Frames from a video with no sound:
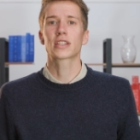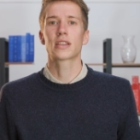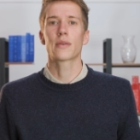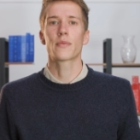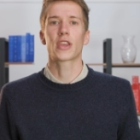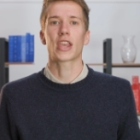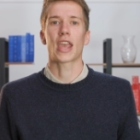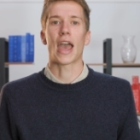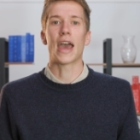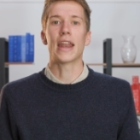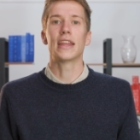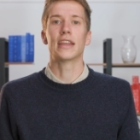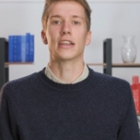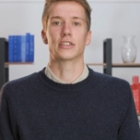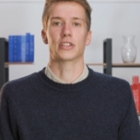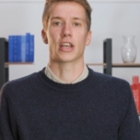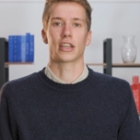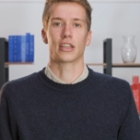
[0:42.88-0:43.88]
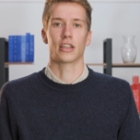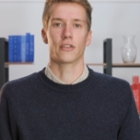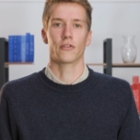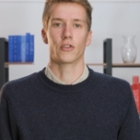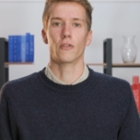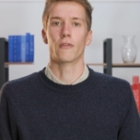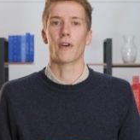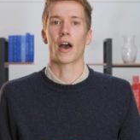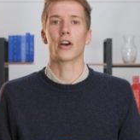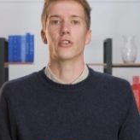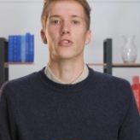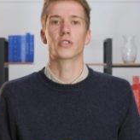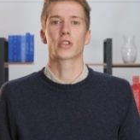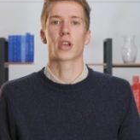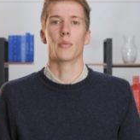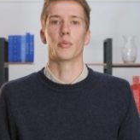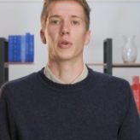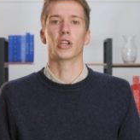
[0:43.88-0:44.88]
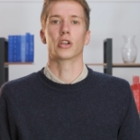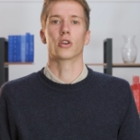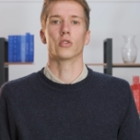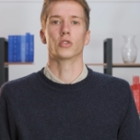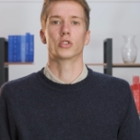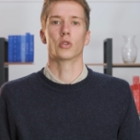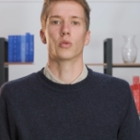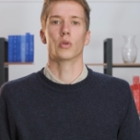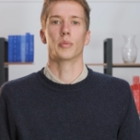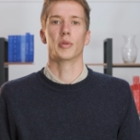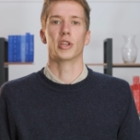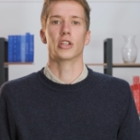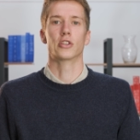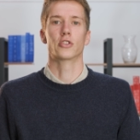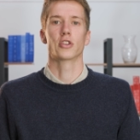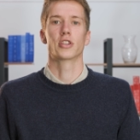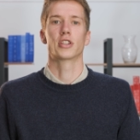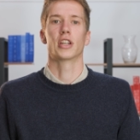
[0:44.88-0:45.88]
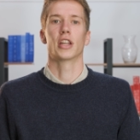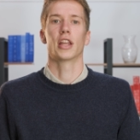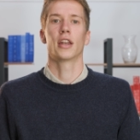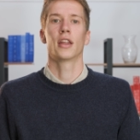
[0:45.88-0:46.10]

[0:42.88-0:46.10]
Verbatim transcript: like something any executive who values company culture would be interested